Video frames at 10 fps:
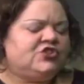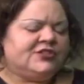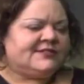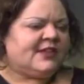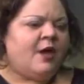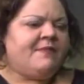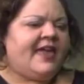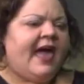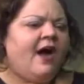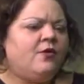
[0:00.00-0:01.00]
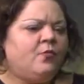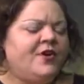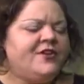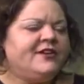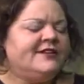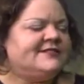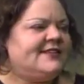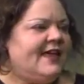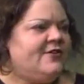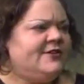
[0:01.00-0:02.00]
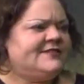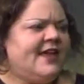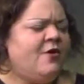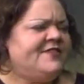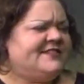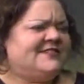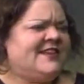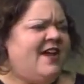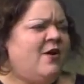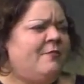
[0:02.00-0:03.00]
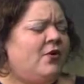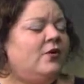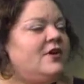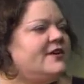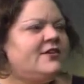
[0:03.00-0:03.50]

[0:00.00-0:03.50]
just coming out. What are you going to say? You're going to say, "Oh, that's terrible."